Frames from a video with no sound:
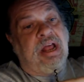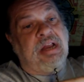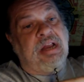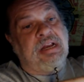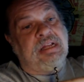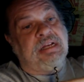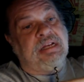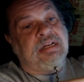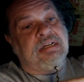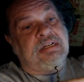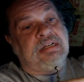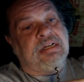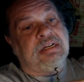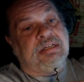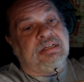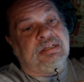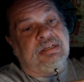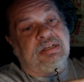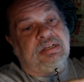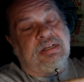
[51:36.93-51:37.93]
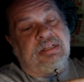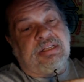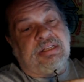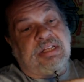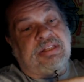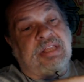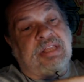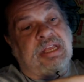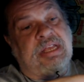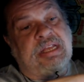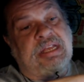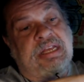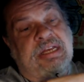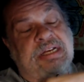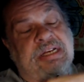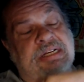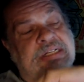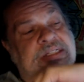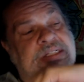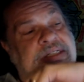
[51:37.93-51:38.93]
look, the thing
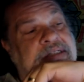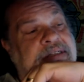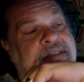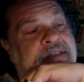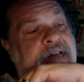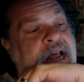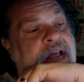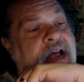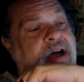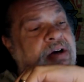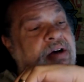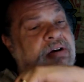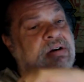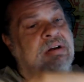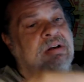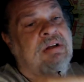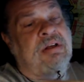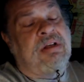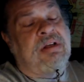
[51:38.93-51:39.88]
is now